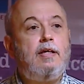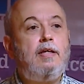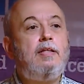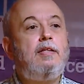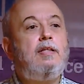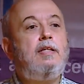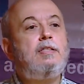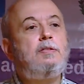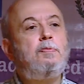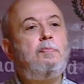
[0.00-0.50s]

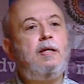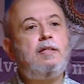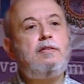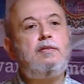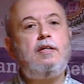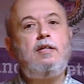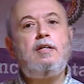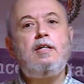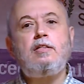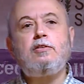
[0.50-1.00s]
In these
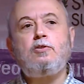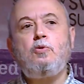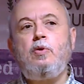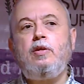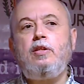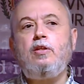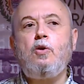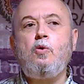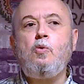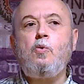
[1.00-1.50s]
materials,
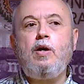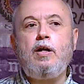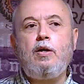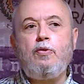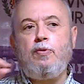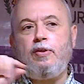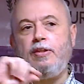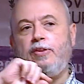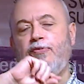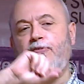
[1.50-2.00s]
we don't work
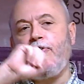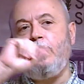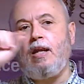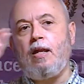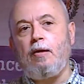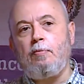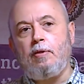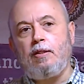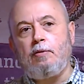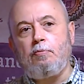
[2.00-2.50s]
with
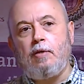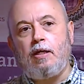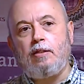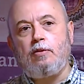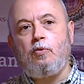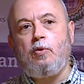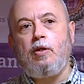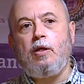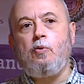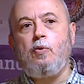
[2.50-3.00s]
filament,
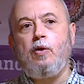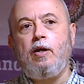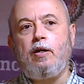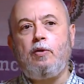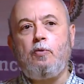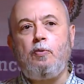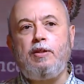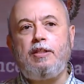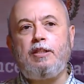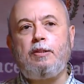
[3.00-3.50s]
but we work
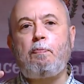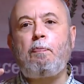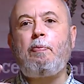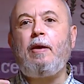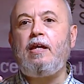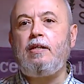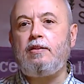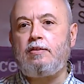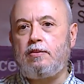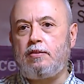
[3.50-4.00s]
with
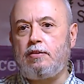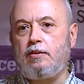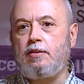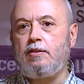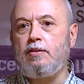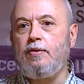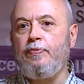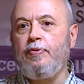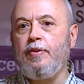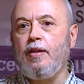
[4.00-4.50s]

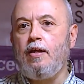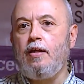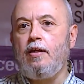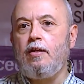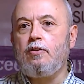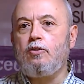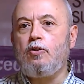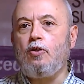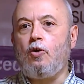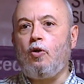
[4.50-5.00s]
pastes,
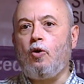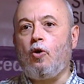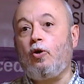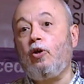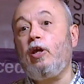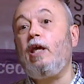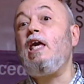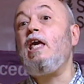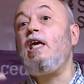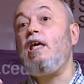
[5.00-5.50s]

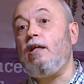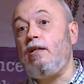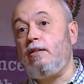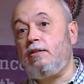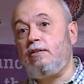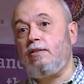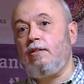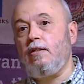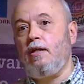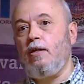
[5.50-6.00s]
or
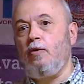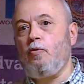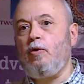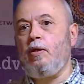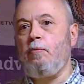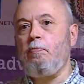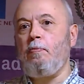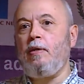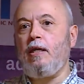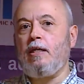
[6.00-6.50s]
inks.
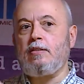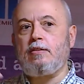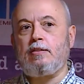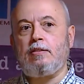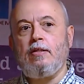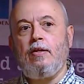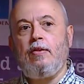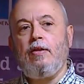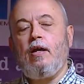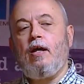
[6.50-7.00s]
We
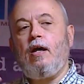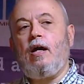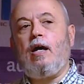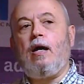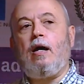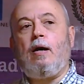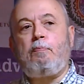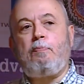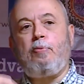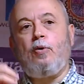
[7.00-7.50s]
mix
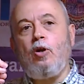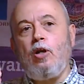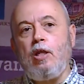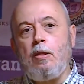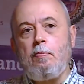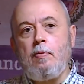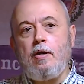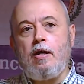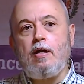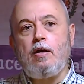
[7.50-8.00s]
a
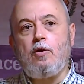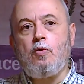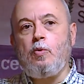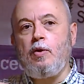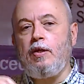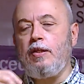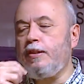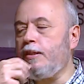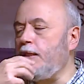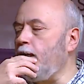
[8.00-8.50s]
polymer
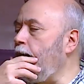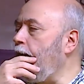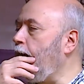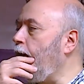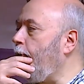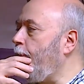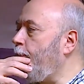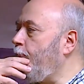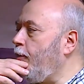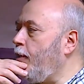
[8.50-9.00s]
with
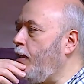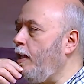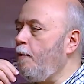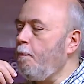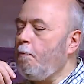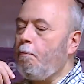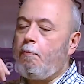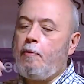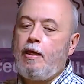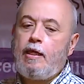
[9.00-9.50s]

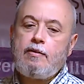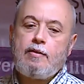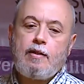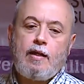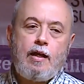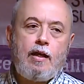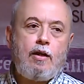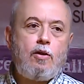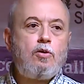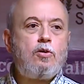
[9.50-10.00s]

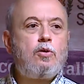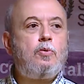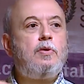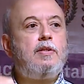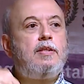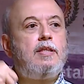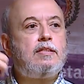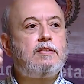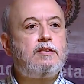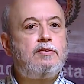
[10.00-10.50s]
metal or
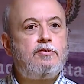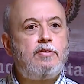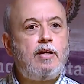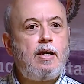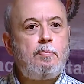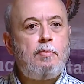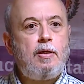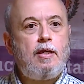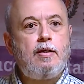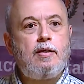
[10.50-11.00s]
with a
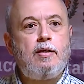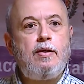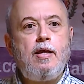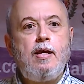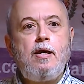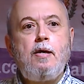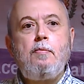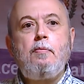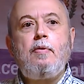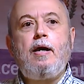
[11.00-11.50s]
ceramic,
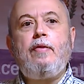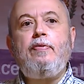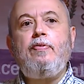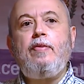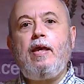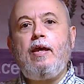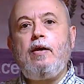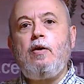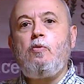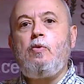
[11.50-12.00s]
and
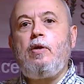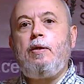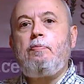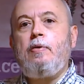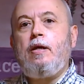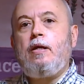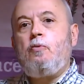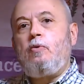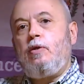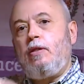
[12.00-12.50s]
then we
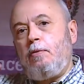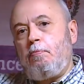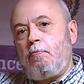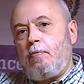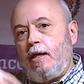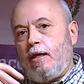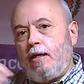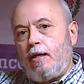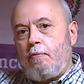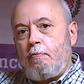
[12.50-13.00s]

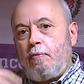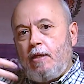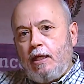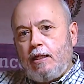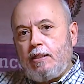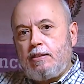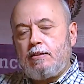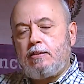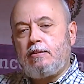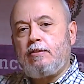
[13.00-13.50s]
make a
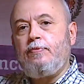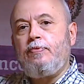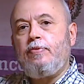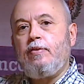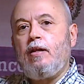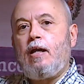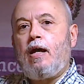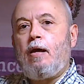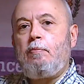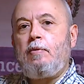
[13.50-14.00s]

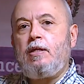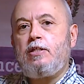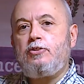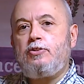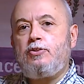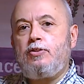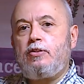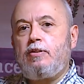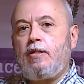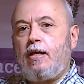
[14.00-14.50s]

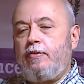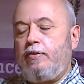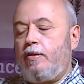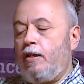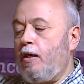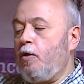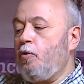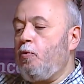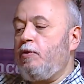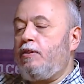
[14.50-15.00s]
mixture, and
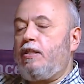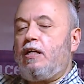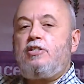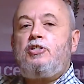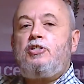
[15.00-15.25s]
then with a